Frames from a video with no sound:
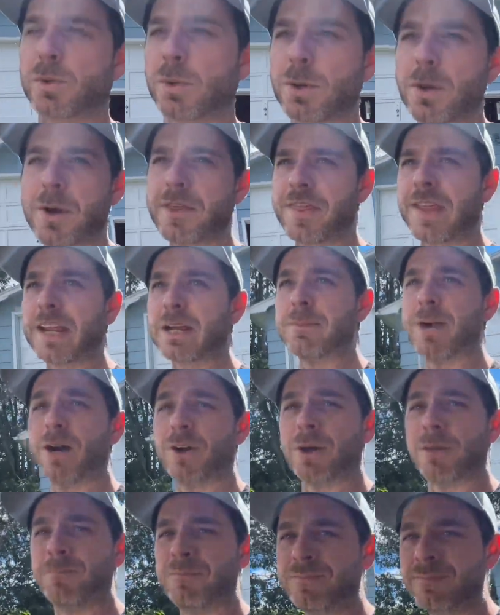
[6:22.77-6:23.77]
what do I think
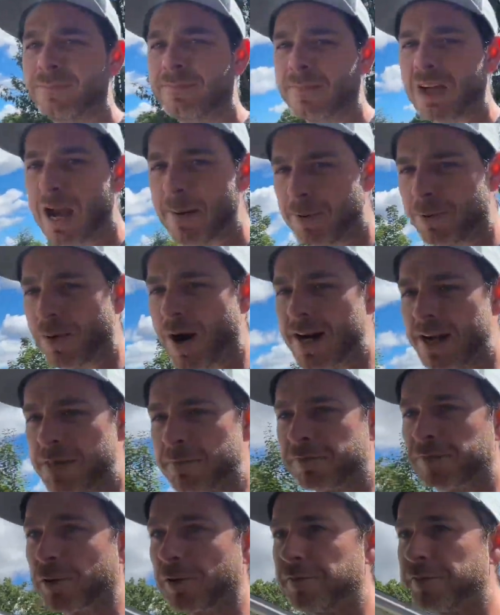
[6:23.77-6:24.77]
about them? I've been riding
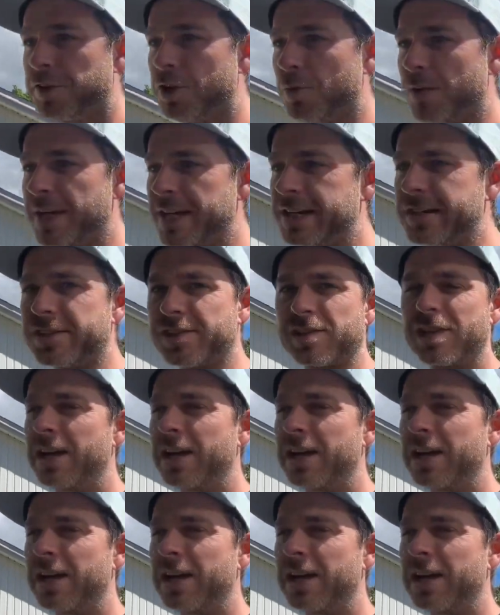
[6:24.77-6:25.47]
them for a few weeks,